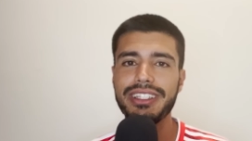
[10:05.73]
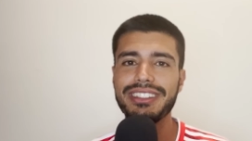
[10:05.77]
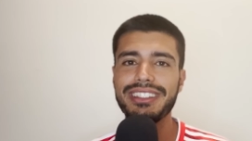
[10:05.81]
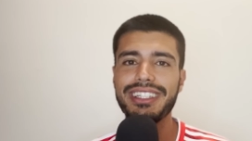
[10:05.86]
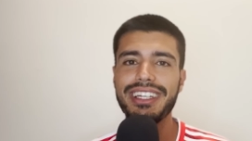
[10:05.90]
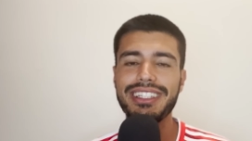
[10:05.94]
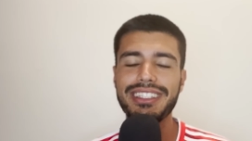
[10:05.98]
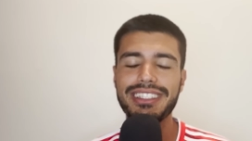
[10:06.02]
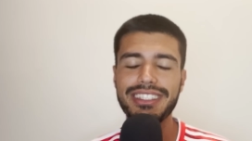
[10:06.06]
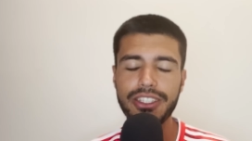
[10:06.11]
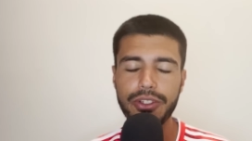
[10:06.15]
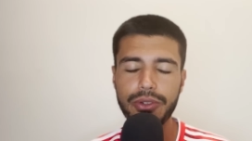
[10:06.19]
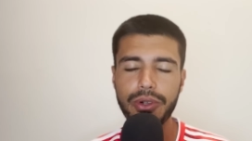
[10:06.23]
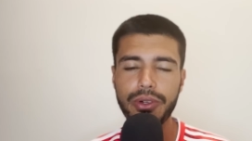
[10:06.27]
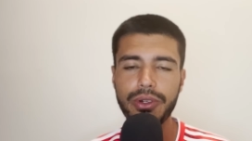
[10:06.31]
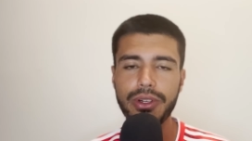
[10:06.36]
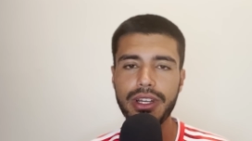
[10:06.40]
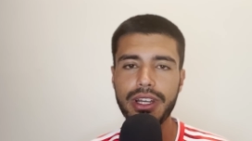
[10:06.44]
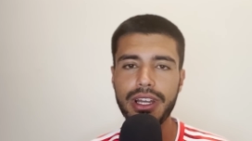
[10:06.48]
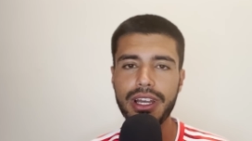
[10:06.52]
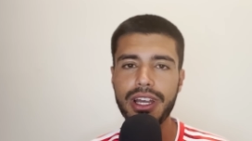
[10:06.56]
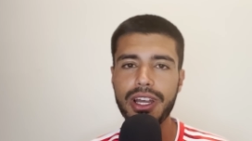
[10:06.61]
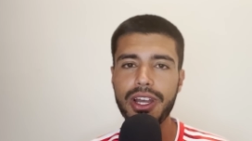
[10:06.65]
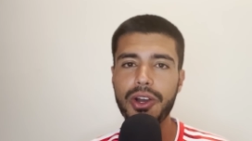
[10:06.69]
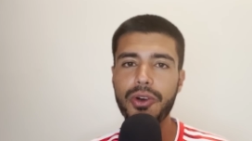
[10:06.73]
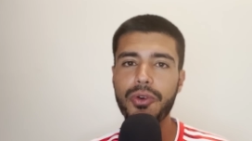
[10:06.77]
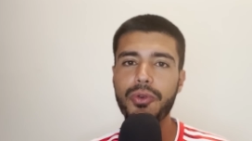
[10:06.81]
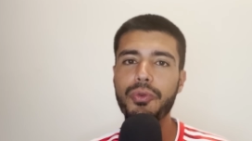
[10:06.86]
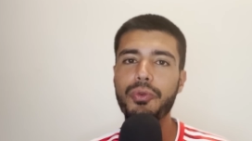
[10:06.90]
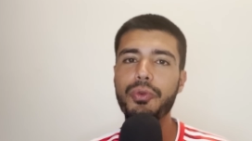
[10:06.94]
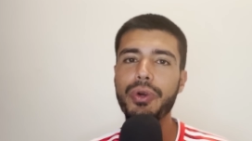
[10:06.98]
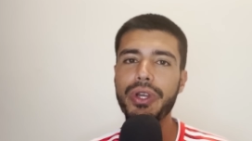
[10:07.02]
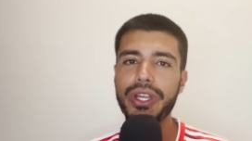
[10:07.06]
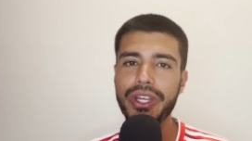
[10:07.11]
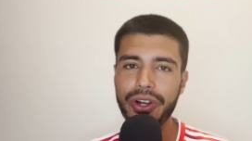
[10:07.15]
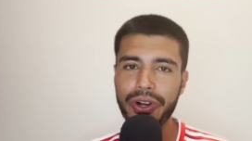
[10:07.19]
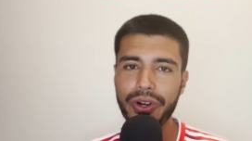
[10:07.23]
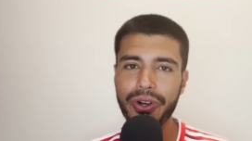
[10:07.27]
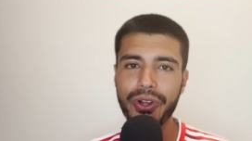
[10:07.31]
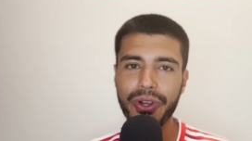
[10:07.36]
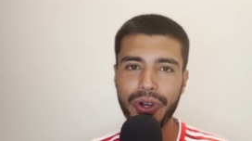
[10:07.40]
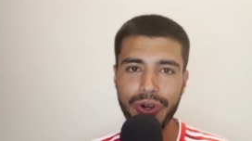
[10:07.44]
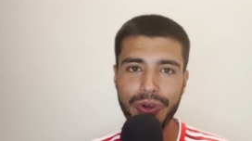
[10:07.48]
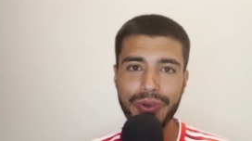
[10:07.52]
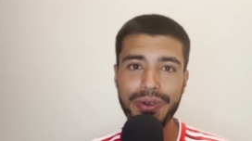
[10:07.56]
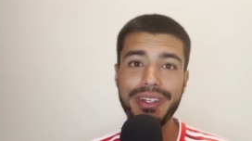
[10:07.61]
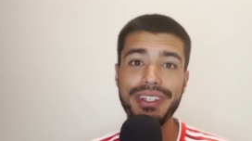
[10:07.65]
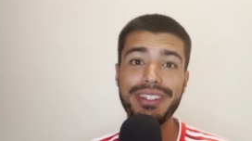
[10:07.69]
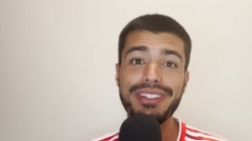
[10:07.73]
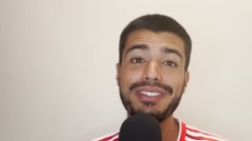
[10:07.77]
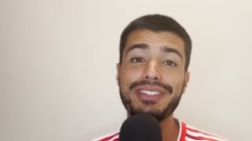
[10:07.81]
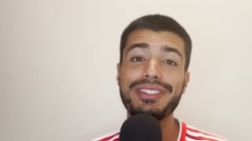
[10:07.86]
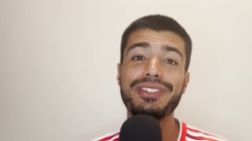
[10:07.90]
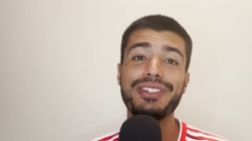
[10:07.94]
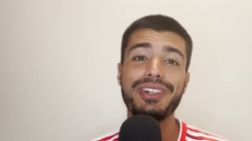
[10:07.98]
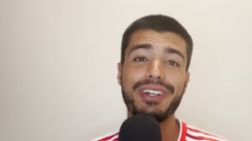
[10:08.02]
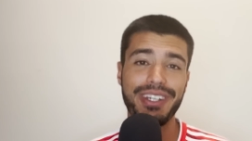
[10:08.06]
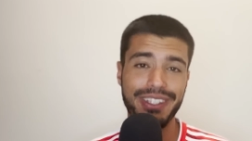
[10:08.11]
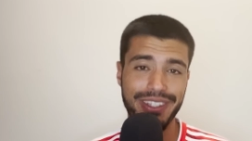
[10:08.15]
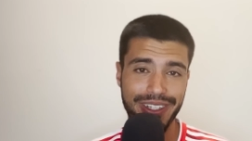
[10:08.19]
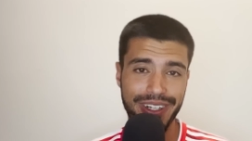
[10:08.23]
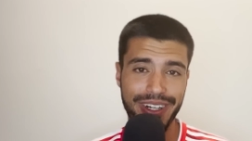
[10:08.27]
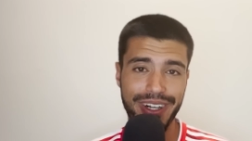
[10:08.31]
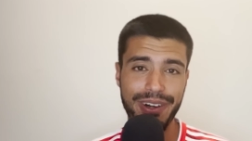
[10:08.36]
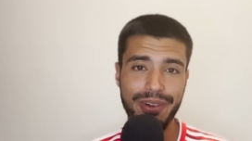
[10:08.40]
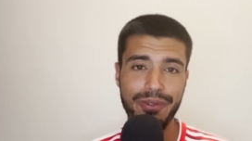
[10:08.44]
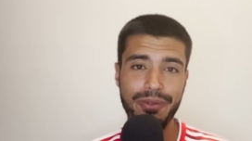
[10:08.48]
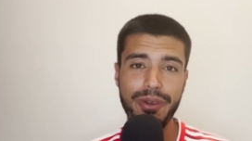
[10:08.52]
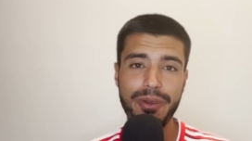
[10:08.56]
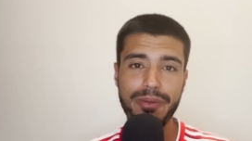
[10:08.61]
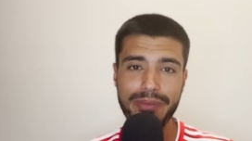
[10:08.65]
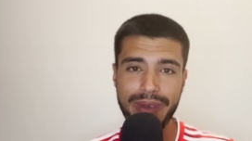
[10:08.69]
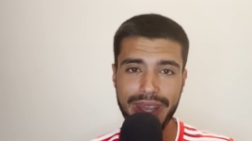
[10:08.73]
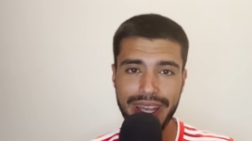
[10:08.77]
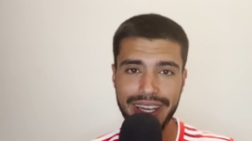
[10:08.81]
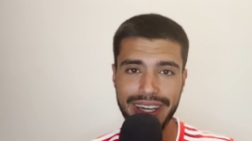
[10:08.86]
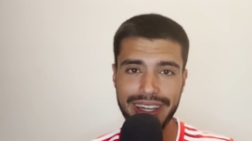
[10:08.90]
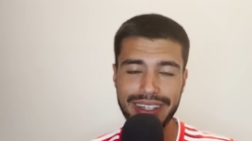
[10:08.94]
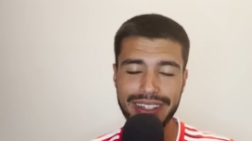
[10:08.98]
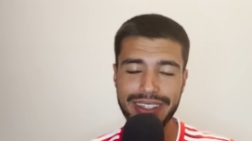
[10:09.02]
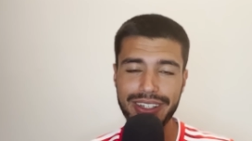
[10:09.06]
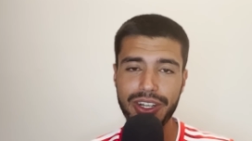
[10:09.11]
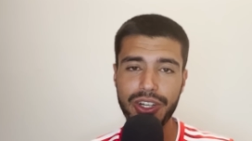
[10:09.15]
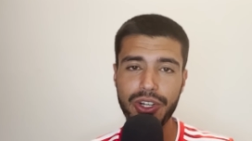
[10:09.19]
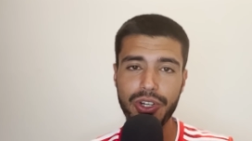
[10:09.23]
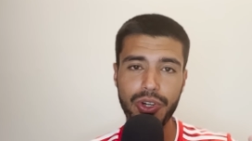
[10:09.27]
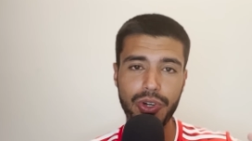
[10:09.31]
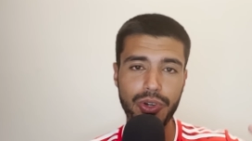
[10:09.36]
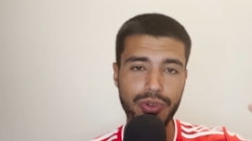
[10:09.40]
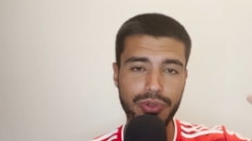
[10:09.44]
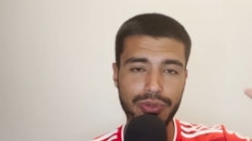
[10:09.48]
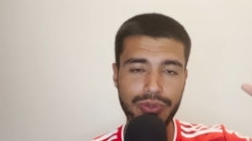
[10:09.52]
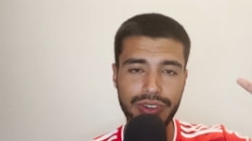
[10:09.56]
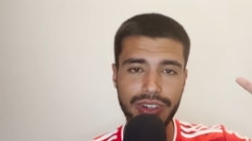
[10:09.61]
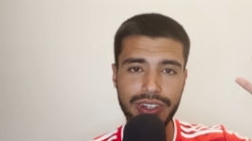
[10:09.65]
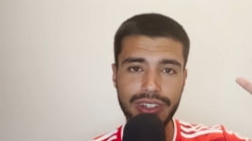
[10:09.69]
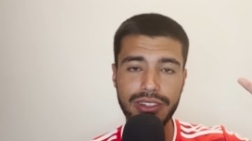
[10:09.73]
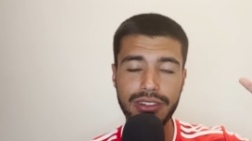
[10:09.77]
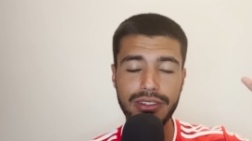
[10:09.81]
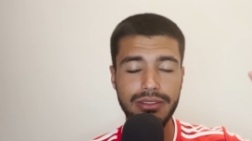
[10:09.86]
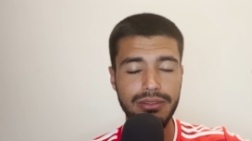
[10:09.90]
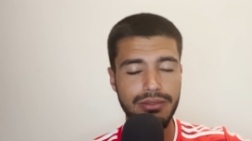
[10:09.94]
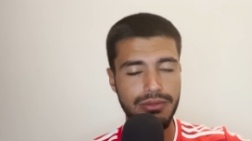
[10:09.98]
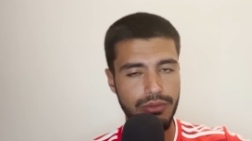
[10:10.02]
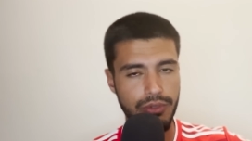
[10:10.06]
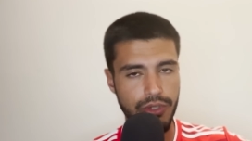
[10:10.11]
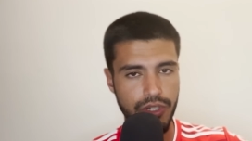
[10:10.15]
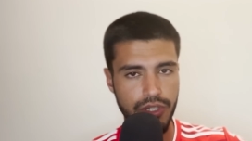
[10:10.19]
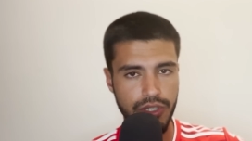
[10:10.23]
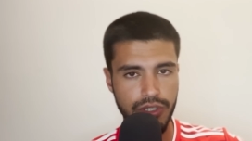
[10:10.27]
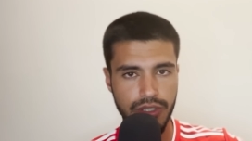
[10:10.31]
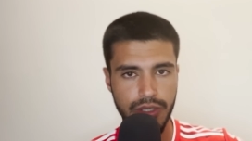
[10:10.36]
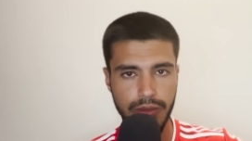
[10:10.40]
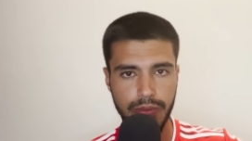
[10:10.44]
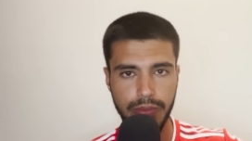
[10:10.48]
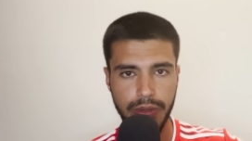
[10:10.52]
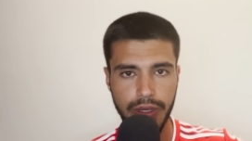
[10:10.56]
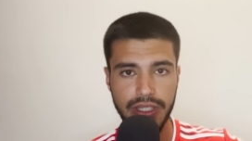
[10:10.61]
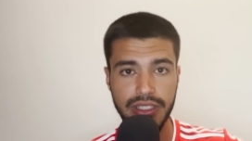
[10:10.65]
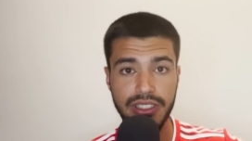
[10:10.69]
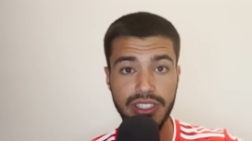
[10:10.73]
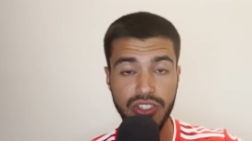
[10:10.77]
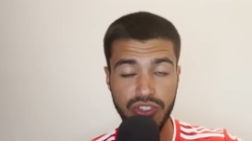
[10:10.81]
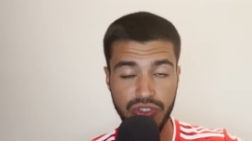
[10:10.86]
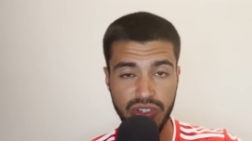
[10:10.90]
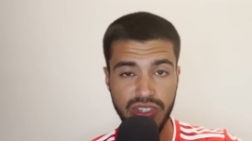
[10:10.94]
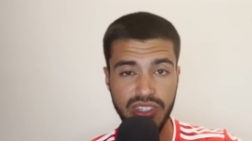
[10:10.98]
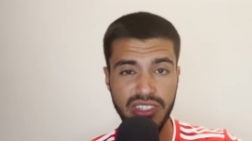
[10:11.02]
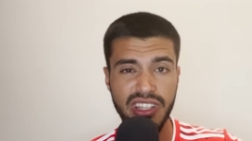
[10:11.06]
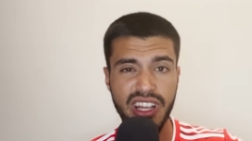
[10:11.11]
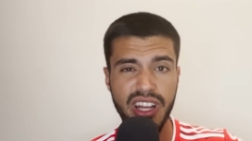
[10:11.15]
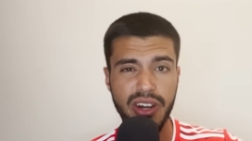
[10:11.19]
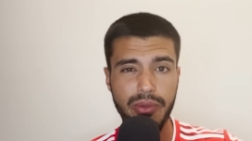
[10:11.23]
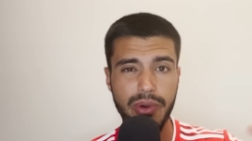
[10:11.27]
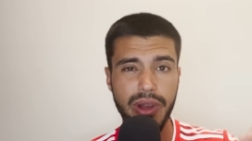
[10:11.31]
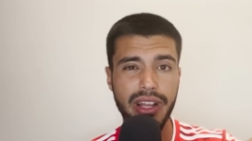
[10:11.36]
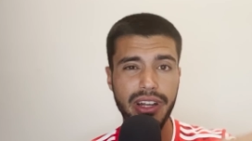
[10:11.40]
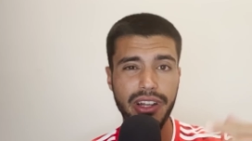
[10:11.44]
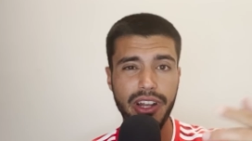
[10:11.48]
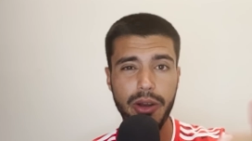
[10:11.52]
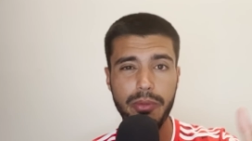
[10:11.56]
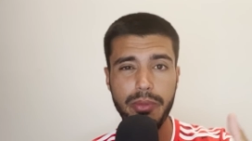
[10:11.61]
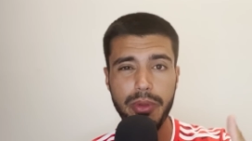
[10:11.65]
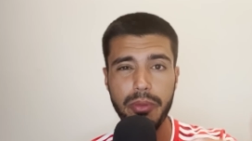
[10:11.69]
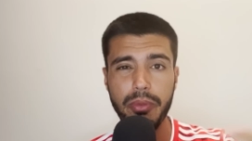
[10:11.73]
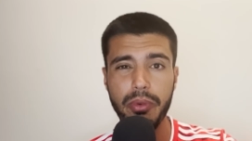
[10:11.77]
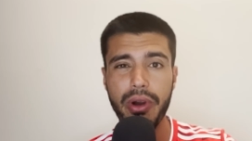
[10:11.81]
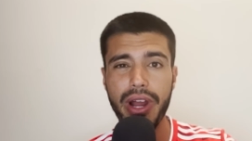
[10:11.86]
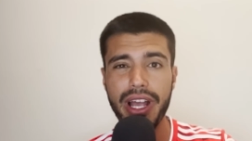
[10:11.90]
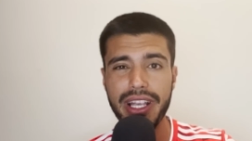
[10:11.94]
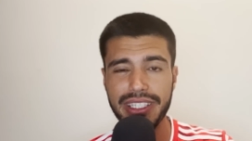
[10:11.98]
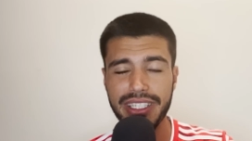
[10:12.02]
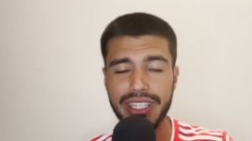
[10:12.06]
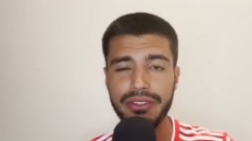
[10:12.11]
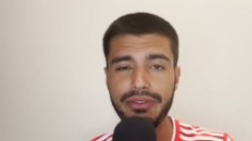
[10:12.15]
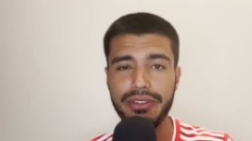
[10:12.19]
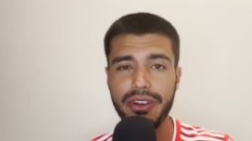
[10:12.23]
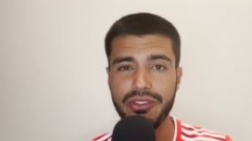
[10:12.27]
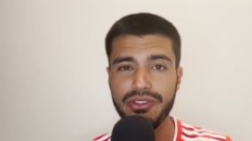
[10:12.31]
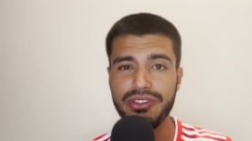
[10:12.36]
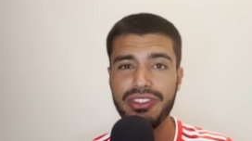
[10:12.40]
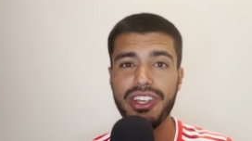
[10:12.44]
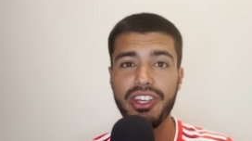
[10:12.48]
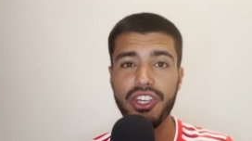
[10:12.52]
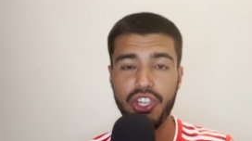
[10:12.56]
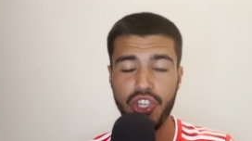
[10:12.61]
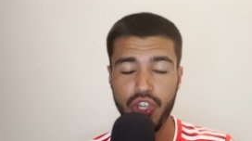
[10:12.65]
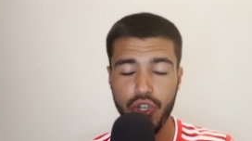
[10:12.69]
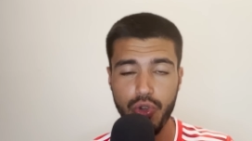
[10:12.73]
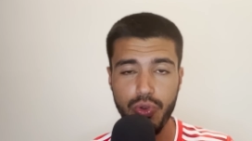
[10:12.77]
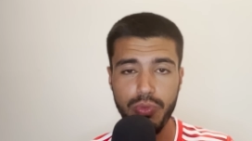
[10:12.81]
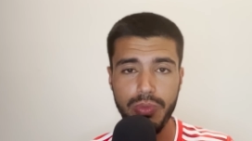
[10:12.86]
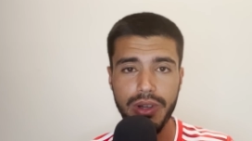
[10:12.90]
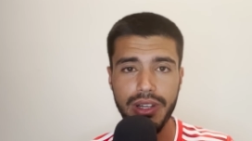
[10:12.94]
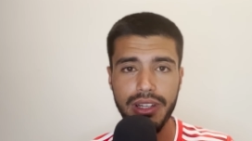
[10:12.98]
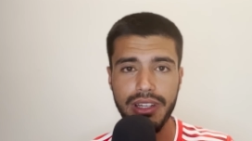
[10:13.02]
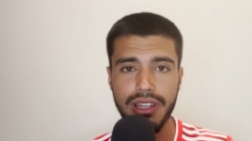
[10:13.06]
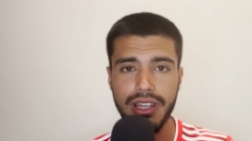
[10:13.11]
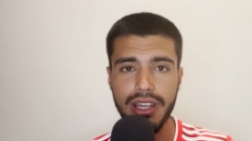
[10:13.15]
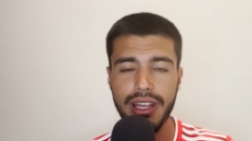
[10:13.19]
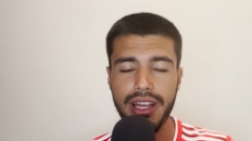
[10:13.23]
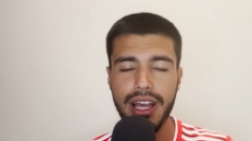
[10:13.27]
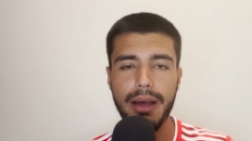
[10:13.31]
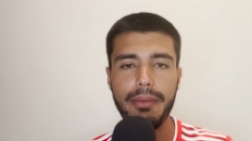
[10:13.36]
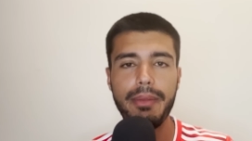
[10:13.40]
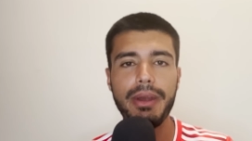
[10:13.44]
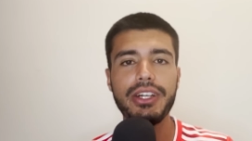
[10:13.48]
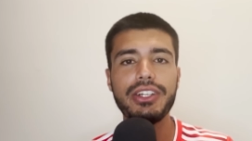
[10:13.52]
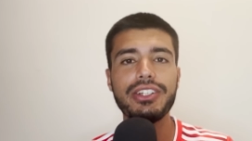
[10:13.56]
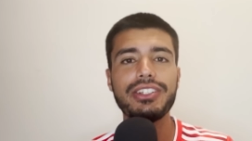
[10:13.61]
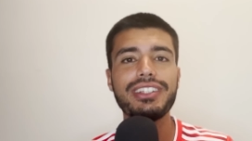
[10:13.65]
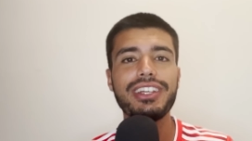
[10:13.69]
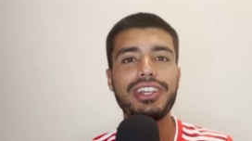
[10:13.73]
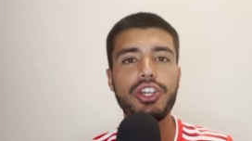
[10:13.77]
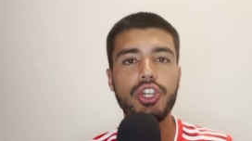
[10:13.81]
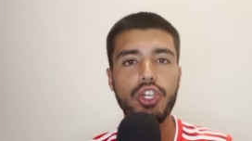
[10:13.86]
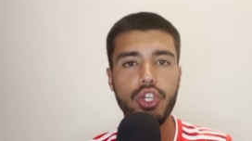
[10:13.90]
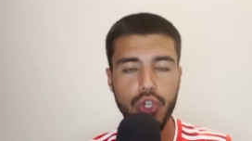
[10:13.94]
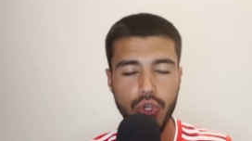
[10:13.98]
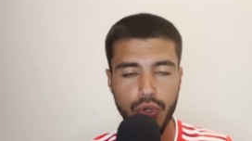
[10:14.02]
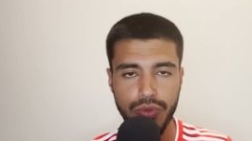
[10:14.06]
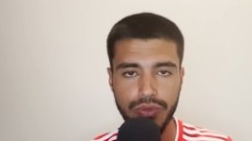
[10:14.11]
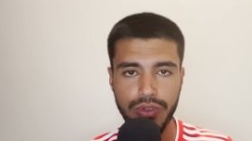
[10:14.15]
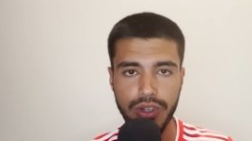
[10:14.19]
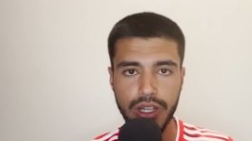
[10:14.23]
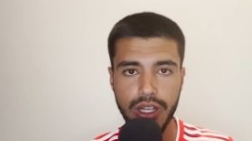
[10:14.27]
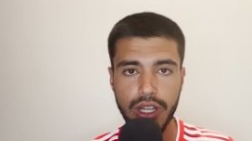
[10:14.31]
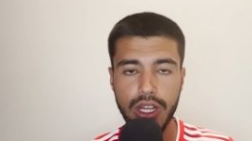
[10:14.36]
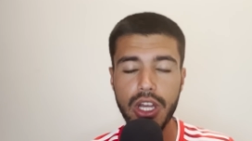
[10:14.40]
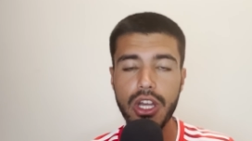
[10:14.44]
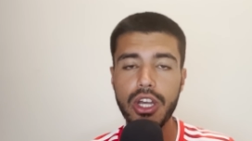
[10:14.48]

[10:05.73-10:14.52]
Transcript: States 0. We are going to Qatar. We made it. Couva, which is a place in Trinidad, right? A lot of people were asking if I was saying Cuba. I'm actually saying Couva.